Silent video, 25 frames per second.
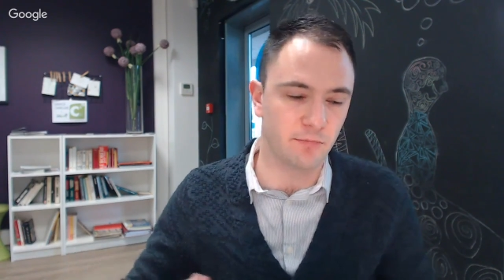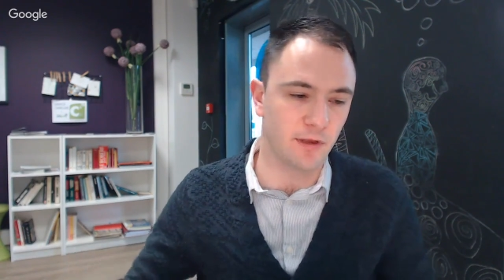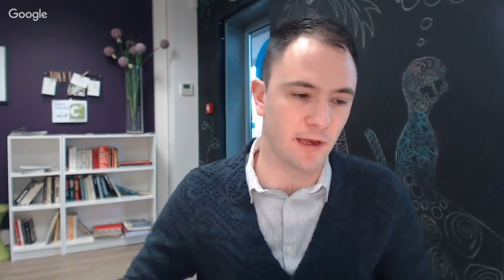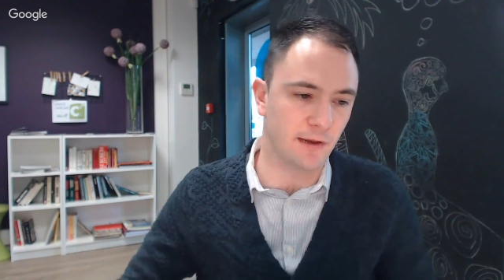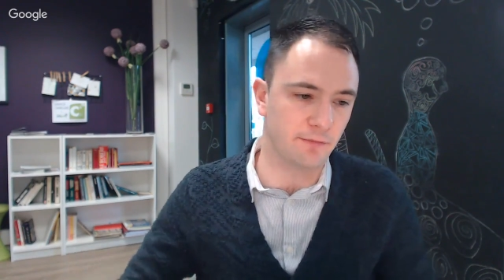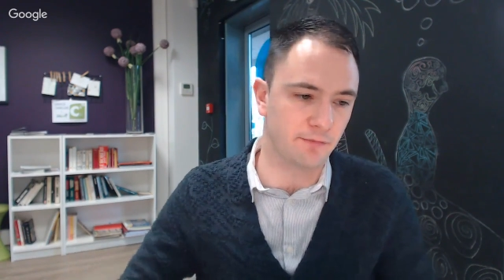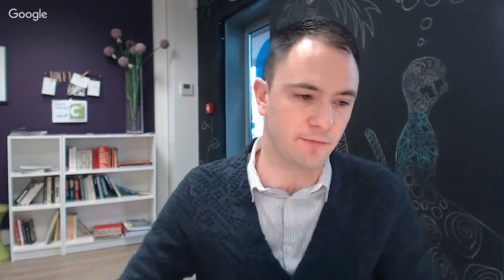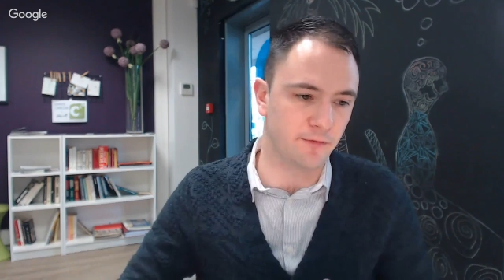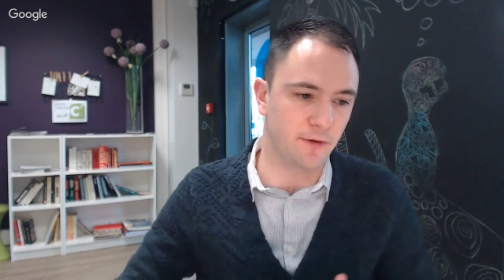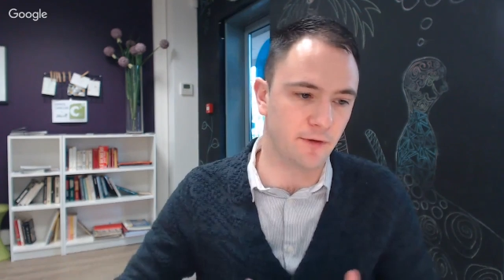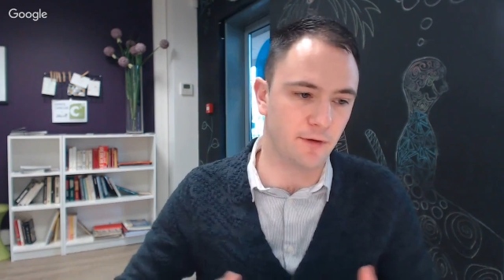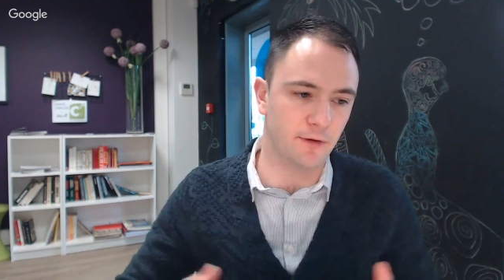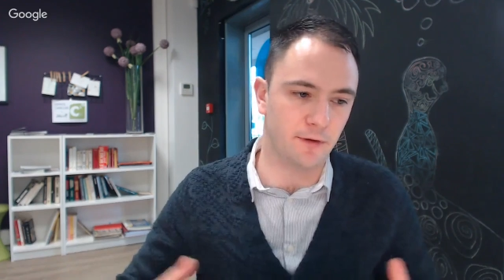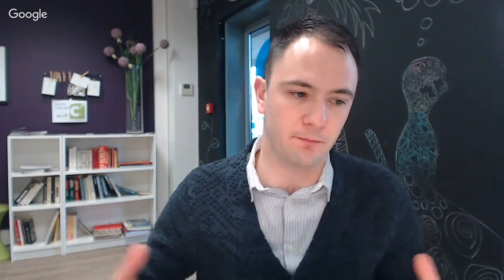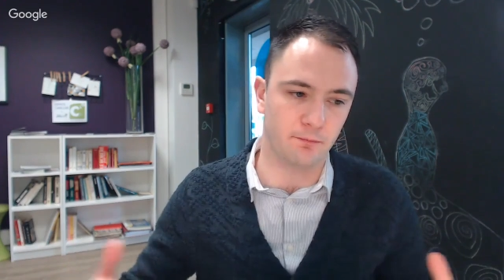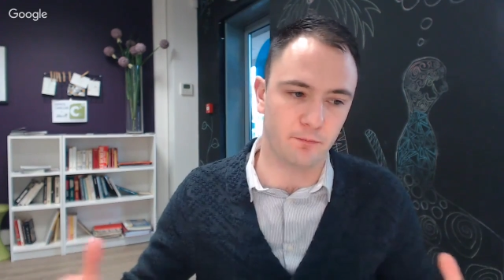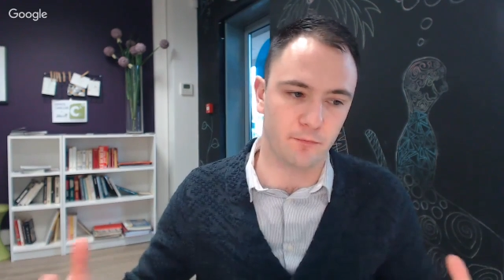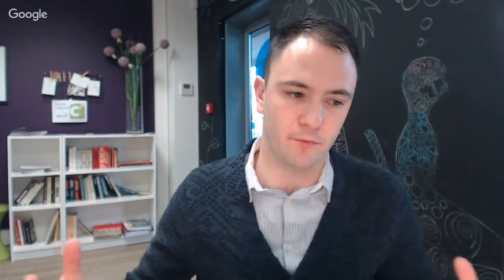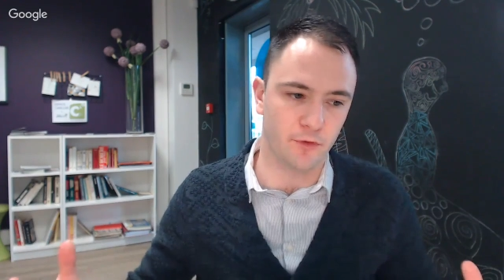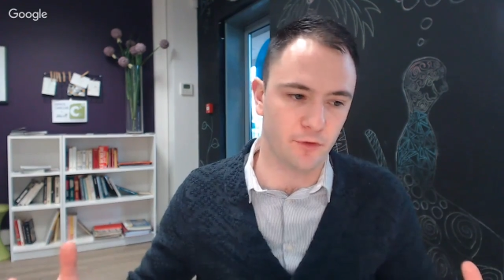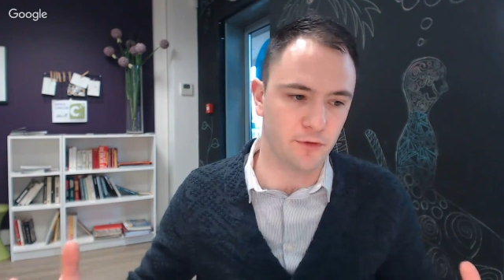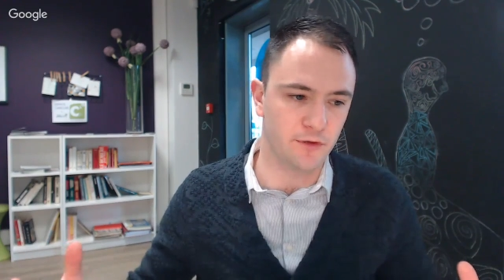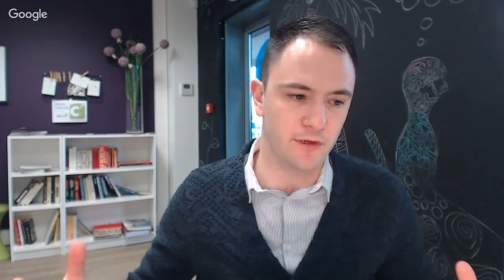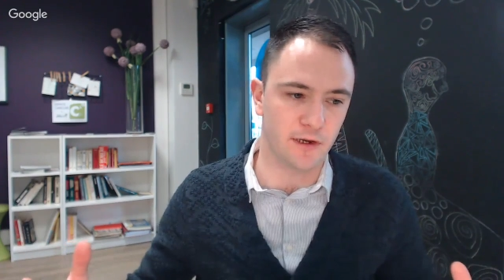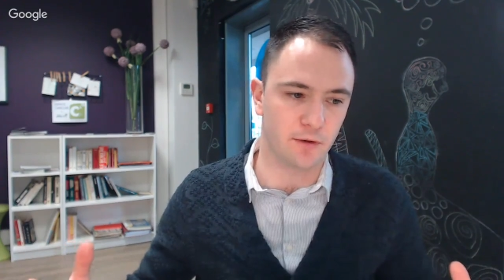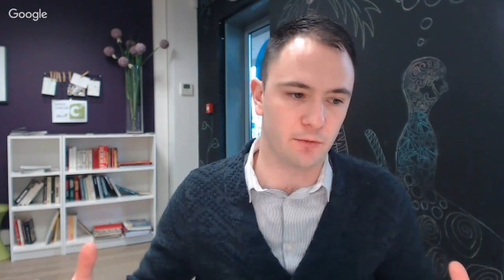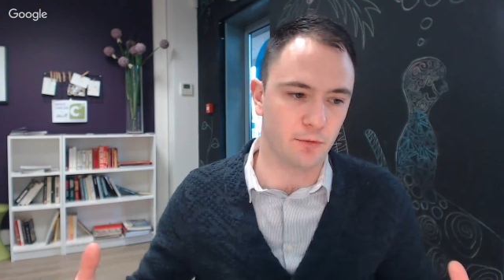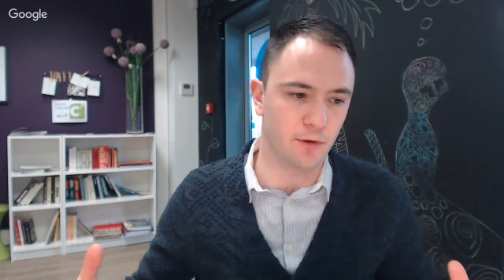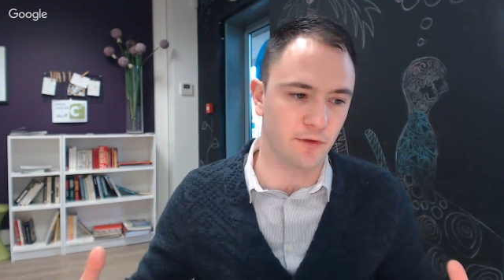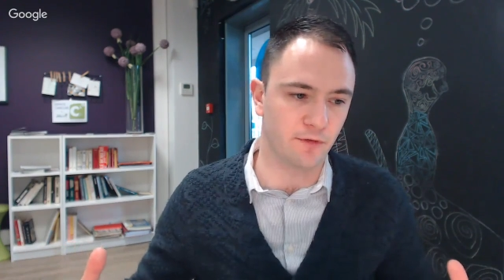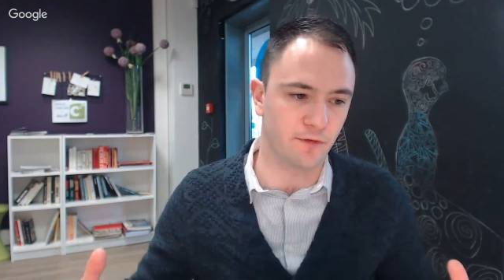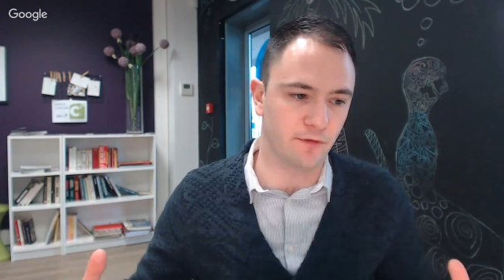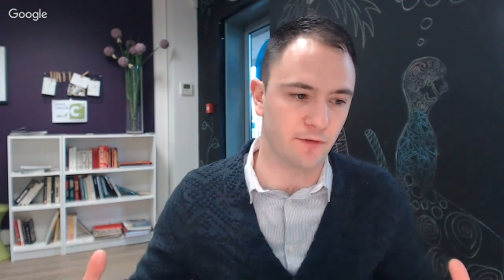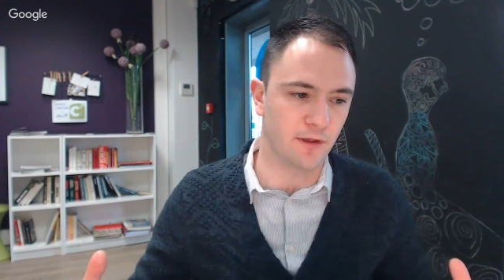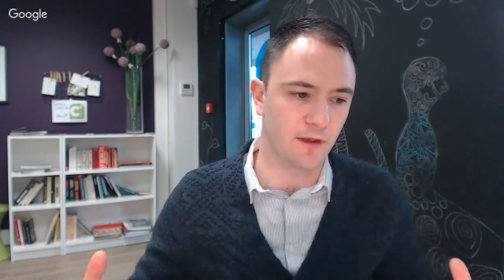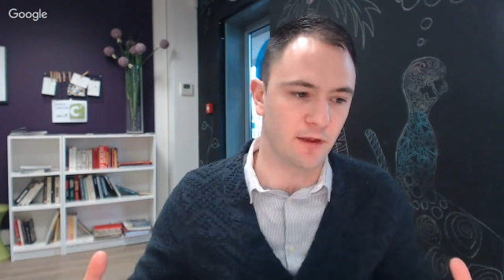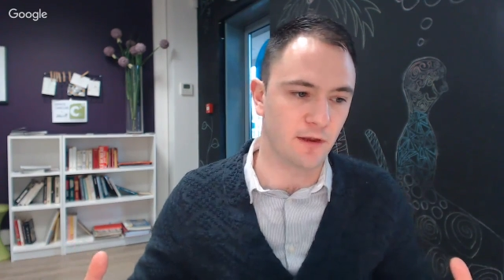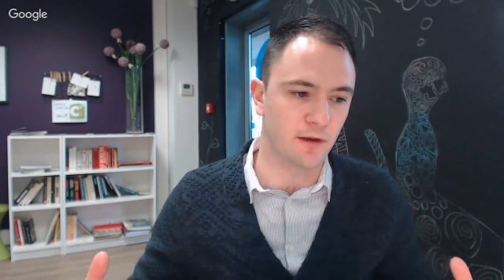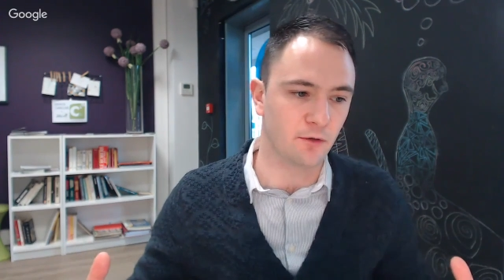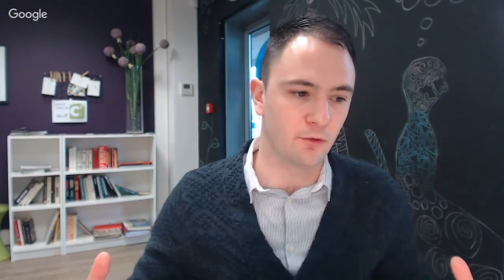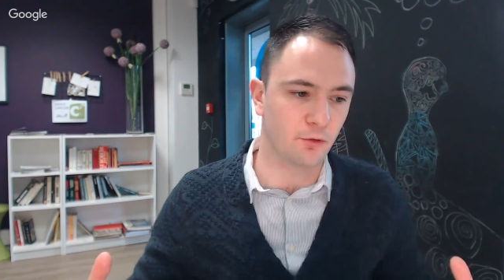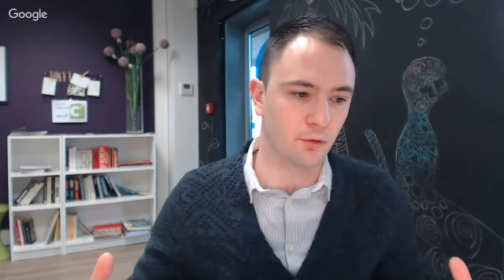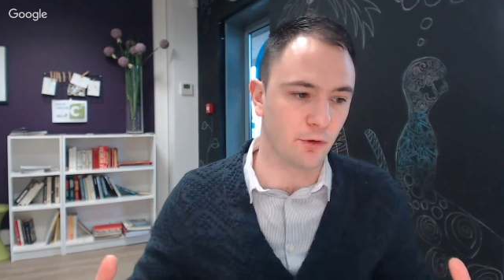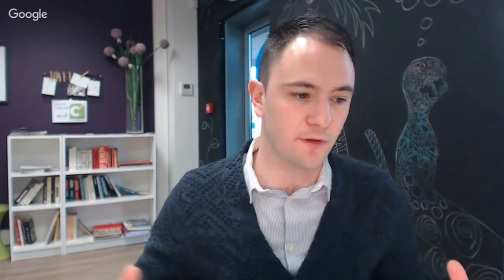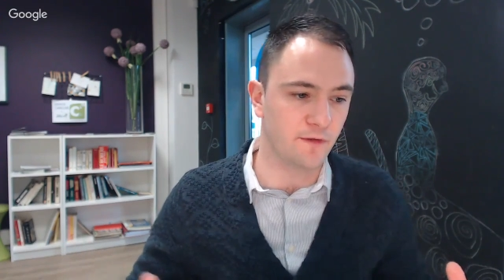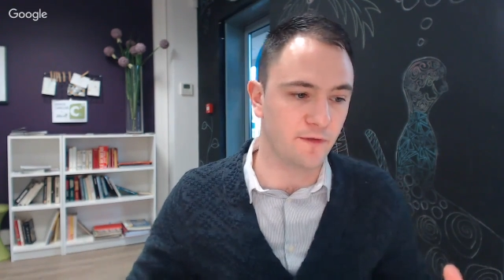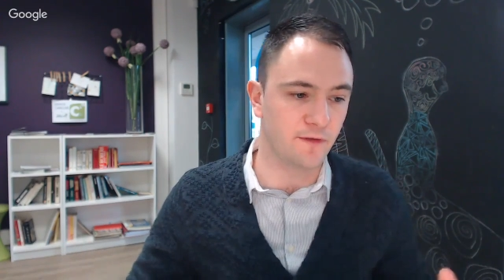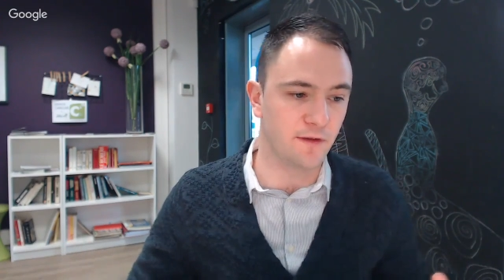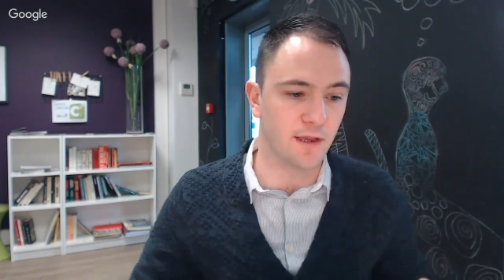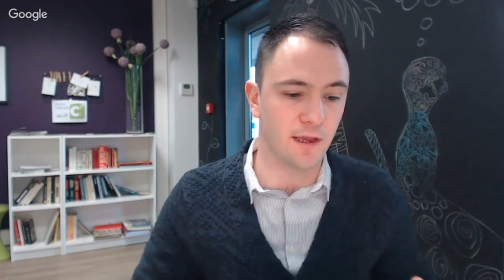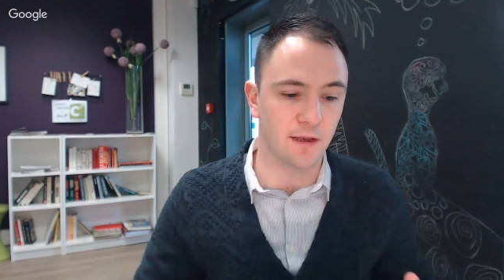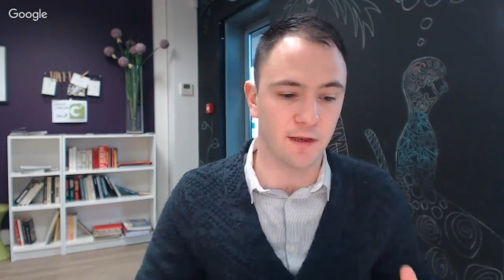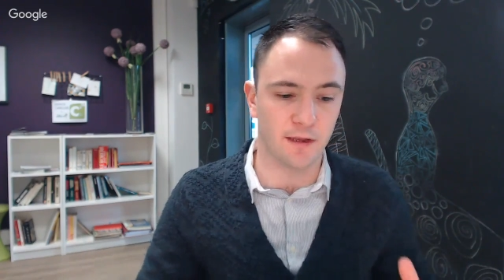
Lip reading: after the year was crazy.